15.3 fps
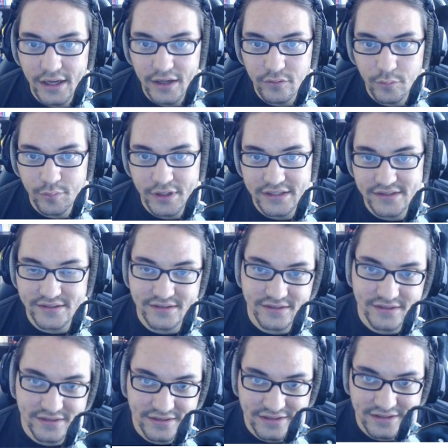
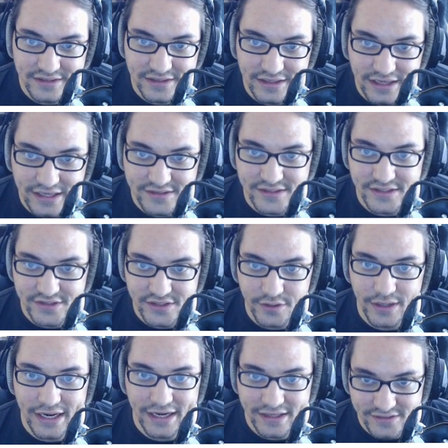Replaces ST0
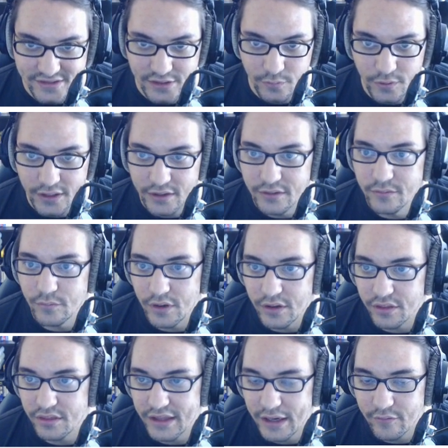and ST1
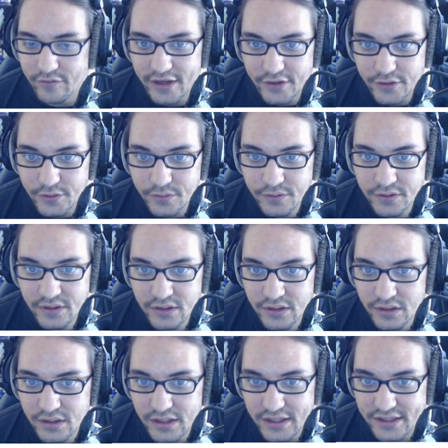with that value
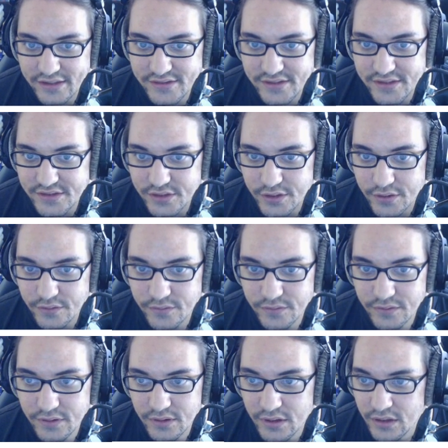in ST0.
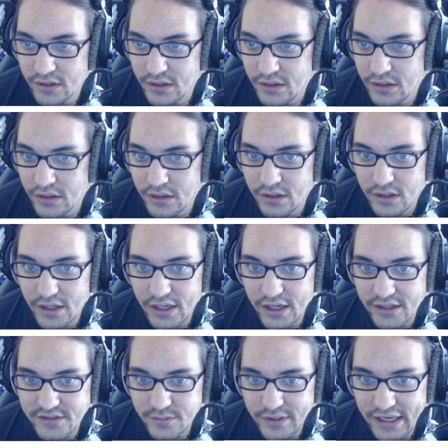
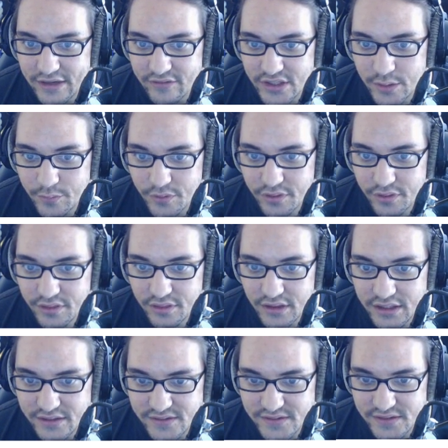So we have a couple things